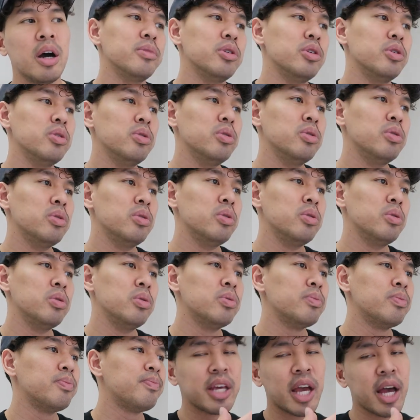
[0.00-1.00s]

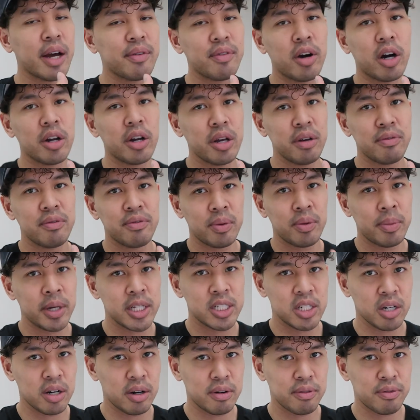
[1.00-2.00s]
you they have all the
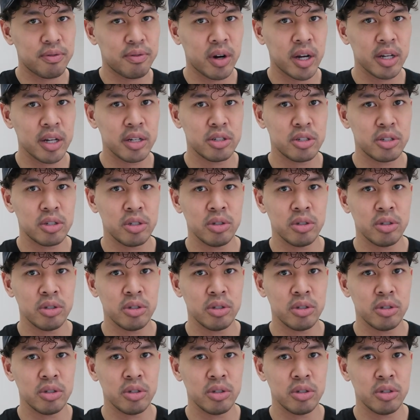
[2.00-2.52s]
information up front